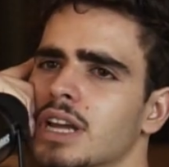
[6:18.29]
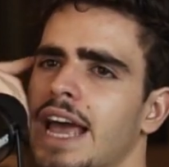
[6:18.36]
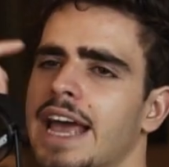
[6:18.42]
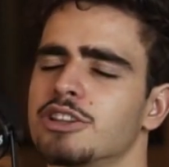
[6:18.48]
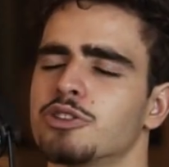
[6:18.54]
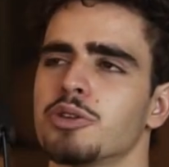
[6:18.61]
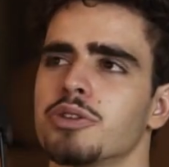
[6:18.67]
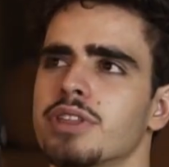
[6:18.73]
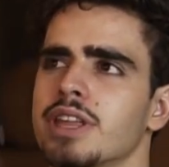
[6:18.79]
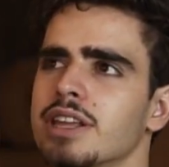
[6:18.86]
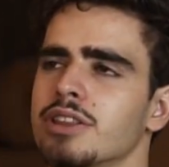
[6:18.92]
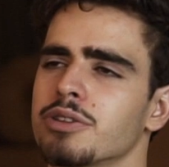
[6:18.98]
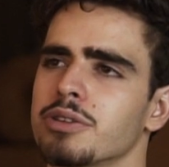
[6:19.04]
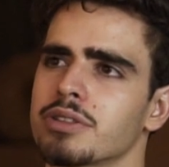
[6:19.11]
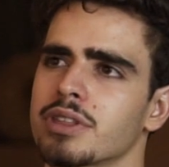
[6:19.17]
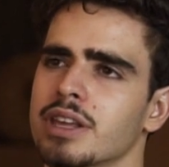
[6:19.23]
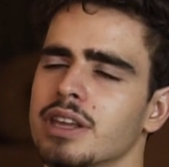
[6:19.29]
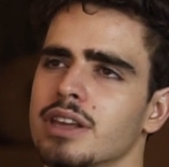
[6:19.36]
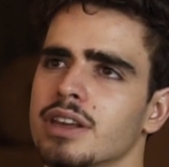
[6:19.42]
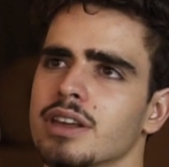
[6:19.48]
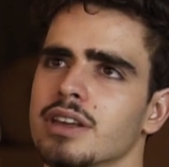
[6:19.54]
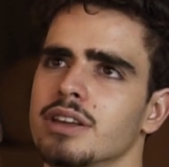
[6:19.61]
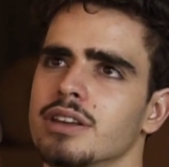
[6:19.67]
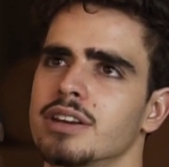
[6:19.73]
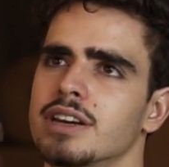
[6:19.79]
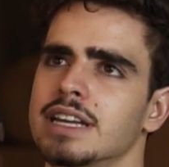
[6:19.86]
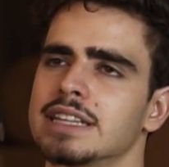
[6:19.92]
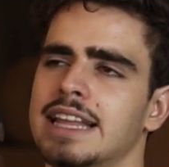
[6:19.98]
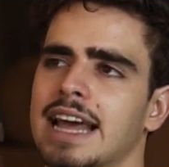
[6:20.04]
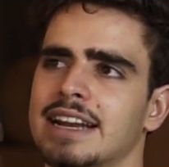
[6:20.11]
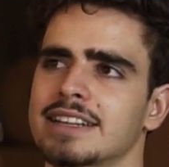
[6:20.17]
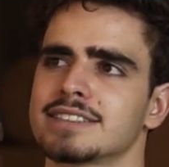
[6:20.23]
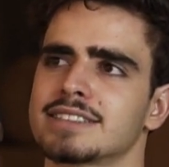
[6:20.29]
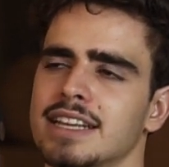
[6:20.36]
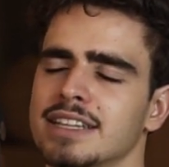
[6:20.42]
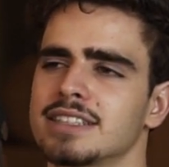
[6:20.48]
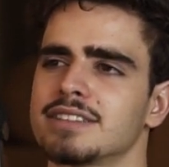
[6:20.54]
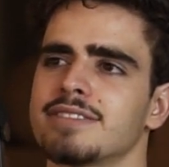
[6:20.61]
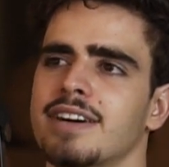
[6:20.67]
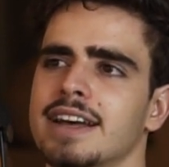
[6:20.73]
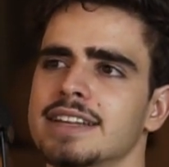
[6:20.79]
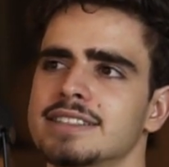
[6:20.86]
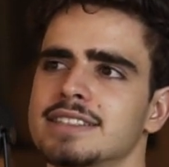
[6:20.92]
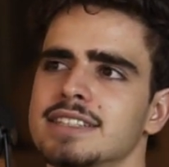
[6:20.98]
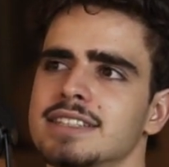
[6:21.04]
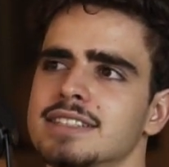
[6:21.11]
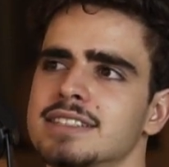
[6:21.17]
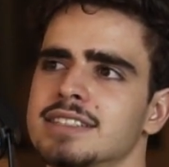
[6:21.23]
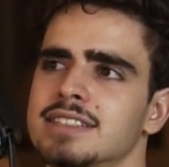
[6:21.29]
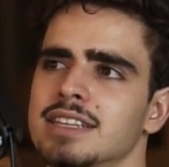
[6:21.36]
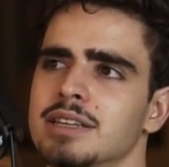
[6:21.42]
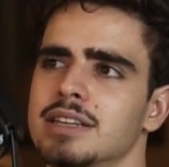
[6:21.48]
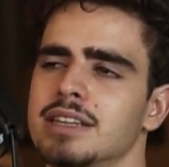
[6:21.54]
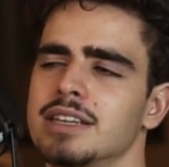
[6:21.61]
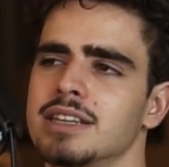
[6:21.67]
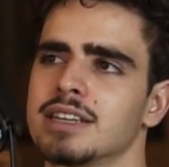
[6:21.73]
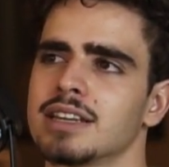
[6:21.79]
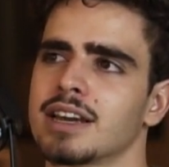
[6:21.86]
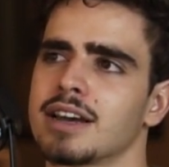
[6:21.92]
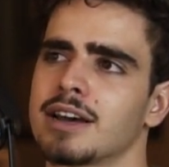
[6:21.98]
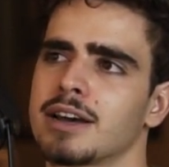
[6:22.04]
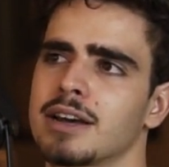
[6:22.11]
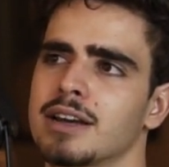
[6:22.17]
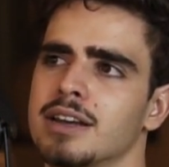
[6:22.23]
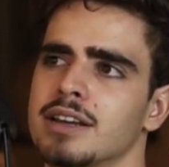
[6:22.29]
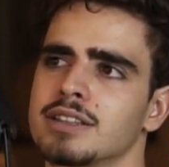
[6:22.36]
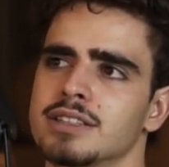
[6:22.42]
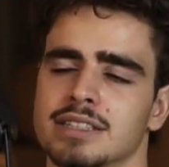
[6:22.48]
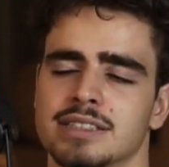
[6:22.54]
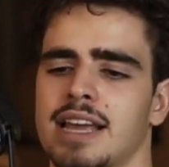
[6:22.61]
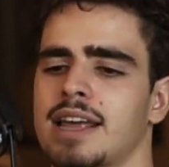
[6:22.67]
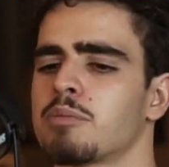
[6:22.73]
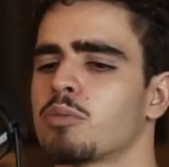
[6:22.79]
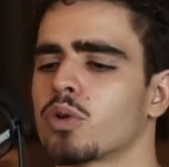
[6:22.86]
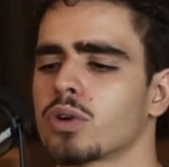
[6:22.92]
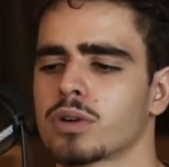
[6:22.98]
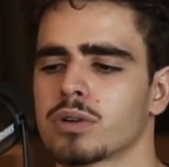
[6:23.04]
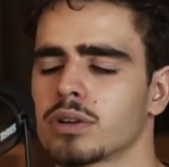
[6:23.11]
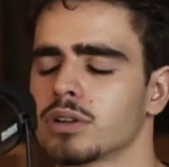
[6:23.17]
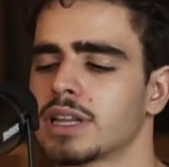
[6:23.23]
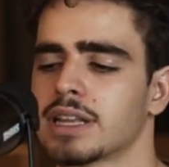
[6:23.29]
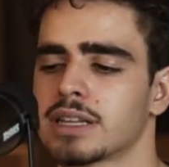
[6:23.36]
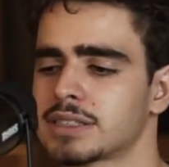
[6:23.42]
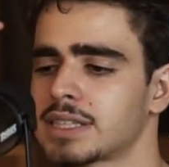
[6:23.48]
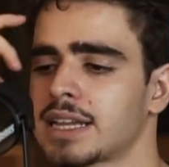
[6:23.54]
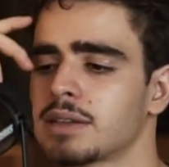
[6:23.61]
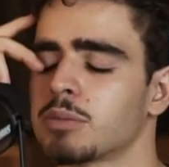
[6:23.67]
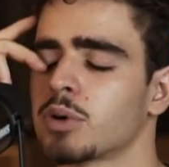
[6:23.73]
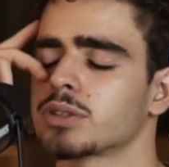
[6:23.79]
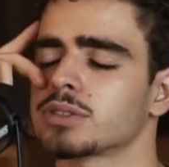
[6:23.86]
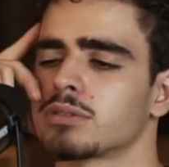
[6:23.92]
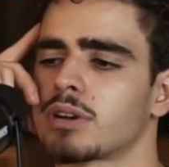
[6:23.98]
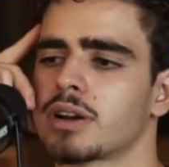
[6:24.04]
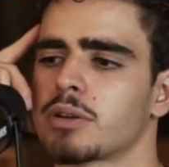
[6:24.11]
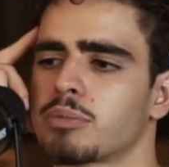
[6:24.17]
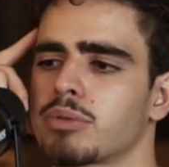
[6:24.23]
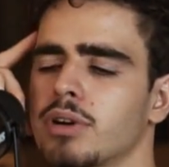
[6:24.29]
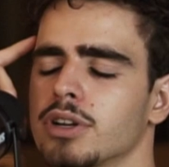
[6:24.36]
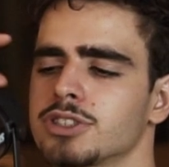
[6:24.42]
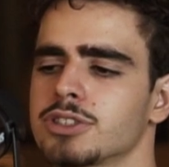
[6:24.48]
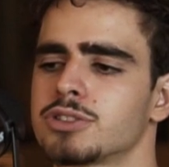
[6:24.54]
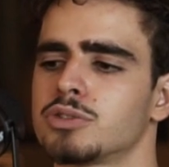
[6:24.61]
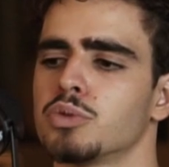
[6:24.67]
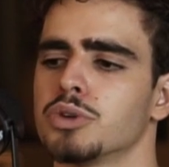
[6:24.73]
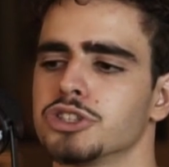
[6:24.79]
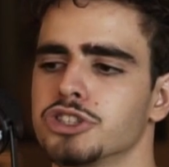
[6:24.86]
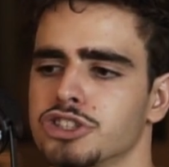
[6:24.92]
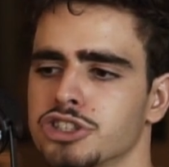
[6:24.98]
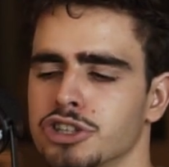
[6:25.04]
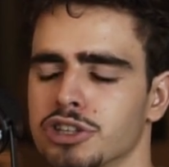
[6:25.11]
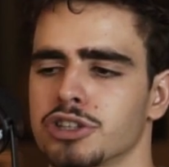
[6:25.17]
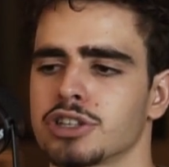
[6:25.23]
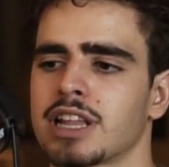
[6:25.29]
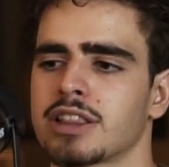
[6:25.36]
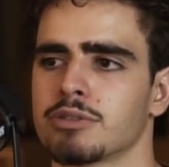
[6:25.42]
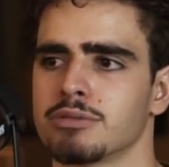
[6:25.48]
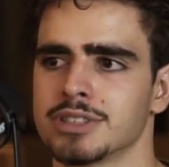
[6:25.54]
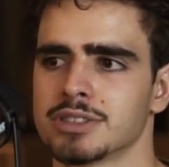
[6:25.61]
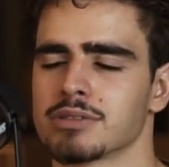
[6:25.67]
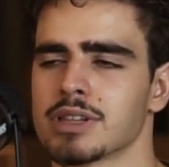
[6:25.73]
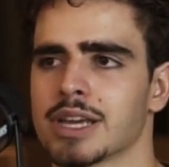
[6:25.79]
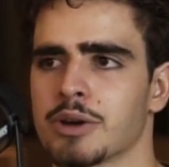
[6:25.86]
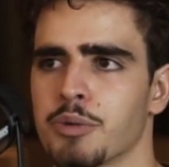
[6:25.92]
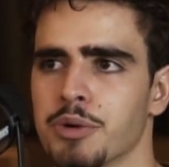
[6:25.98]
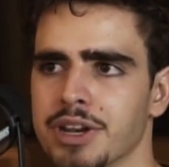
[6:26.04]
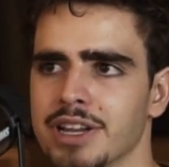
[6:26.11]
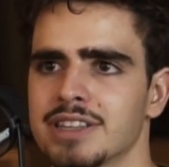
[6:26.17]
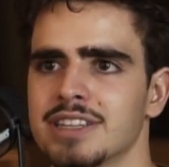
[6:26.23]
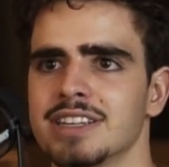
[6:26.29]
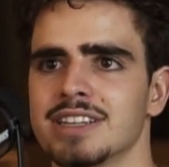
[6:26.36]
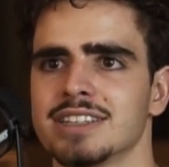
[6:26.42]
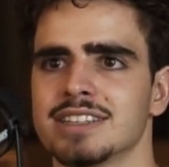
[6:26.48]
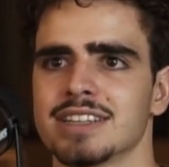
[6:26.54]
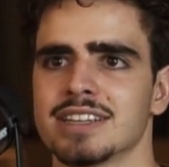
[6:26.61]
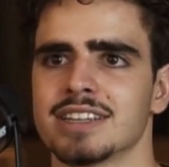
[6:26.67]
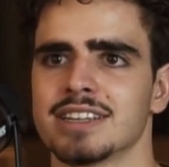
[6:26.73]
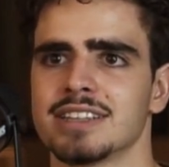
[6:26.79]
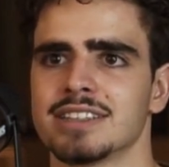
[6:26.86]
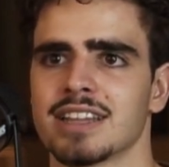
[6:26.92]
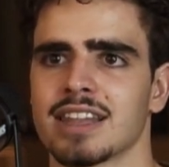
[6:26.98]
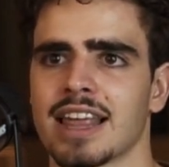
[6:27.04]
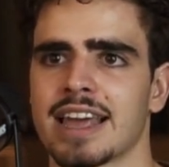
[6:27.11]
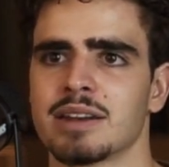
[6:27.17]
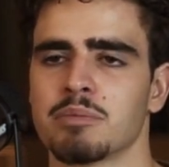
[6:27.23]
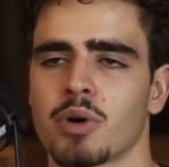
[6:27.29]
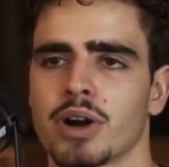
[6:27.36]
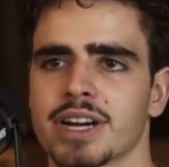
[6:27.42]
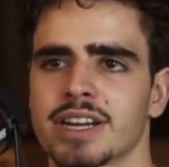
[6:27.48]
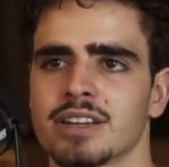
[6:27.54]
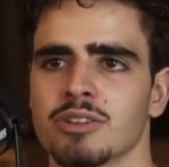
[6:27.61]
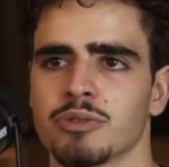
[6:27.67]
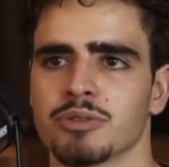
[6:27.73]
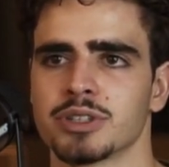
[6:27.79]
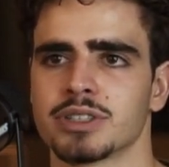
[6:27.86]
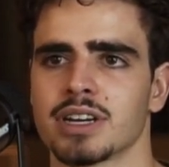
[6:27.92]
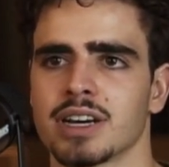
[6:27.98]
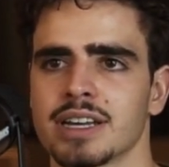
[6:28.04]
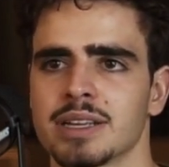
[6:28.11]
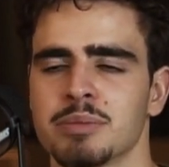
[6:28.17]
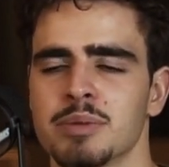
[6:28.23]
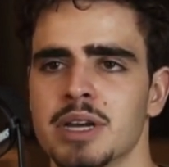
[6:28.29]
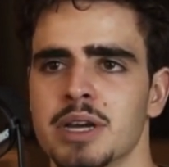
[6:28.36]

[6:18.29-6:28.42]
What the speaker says: And do you think that incentivizes the sandbox or other projects to ensure that there is liquidity in the land market over time?